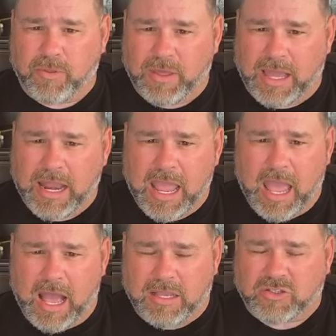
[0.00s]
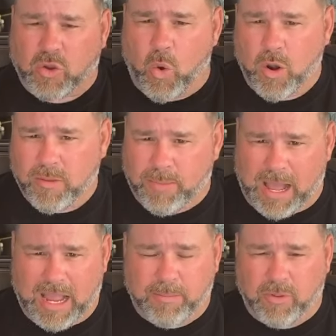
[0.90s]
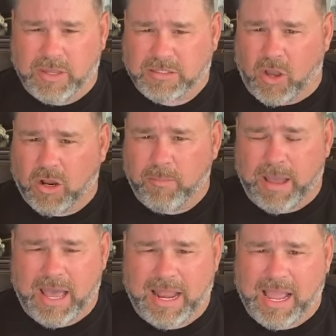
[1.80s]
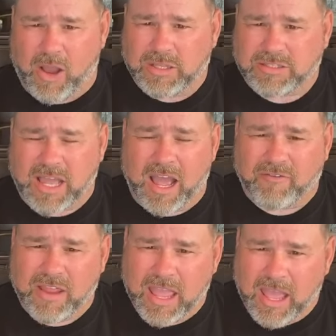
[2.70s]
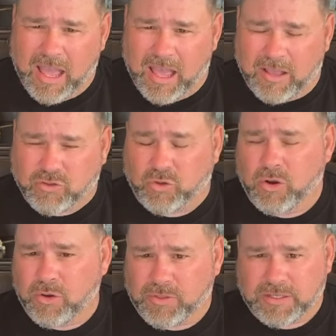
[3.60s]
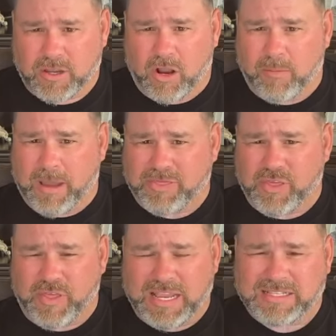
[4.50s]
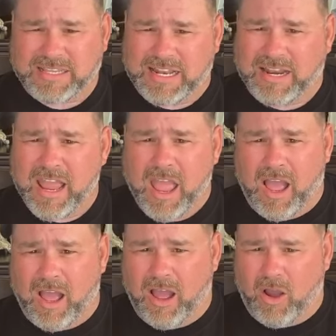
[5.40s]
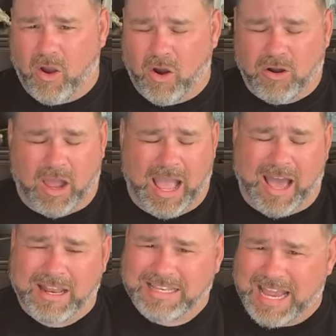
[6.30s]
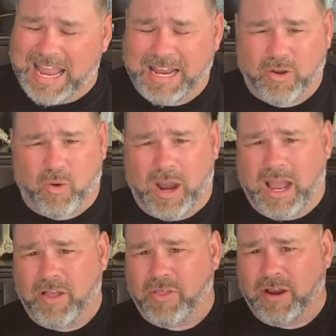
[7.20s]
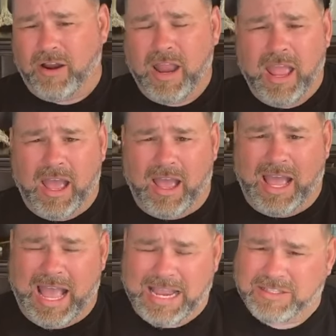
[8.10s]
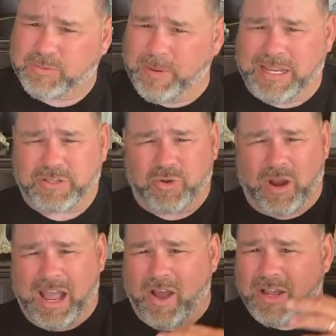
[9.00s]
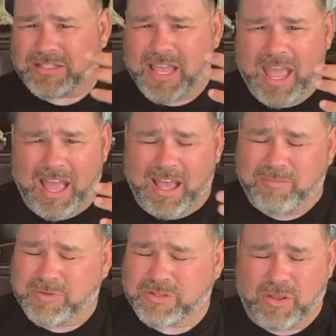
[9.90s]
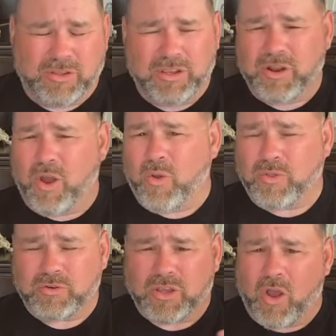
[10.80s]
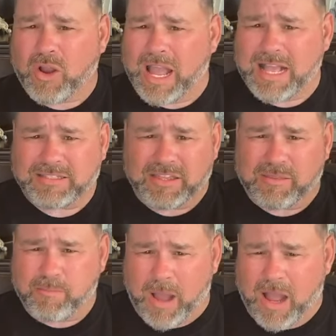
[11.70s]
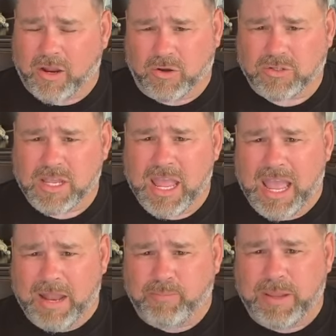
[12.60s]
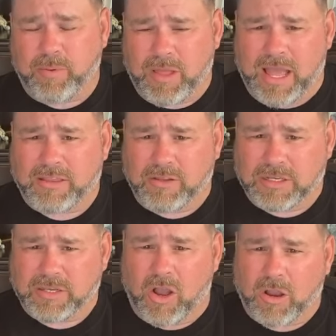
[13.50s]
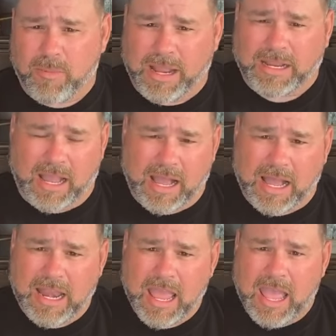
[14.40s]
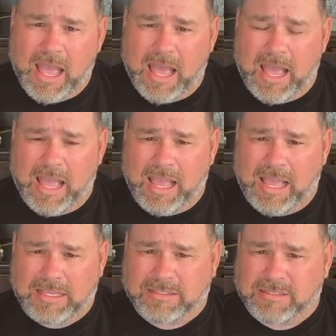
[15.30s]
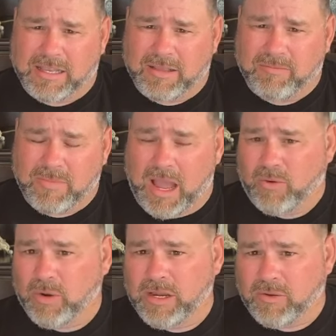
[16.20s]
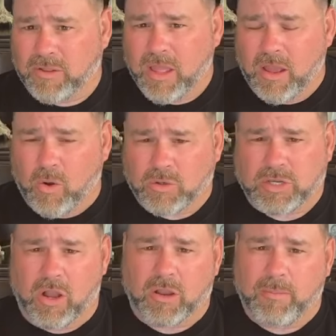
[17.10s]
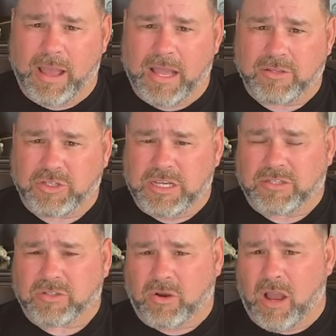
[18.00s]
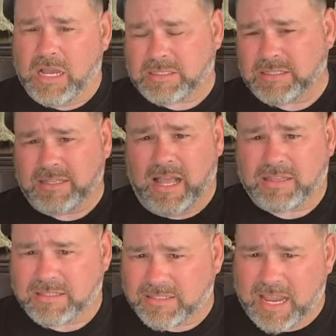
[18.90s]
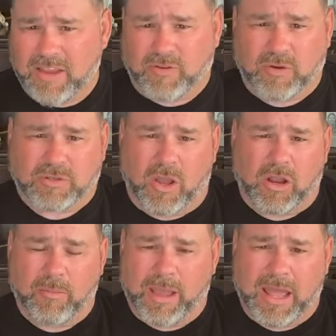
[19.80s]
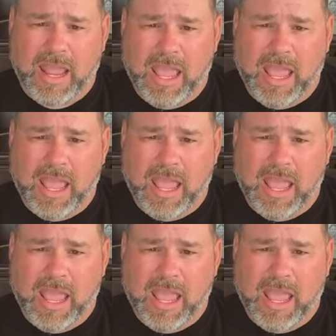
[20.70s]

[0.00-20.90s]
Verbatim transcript: that uh, scorn the Bible, that talk about how it's not uh, truth and talk about the things in it uh, are out of date or how they're uh, hate speech or how it's uh, just, you know, there's all kinds of mockers and people out there that talk about God uh, as um, not real or talk about Jesus Christ as not the Savior, or talk about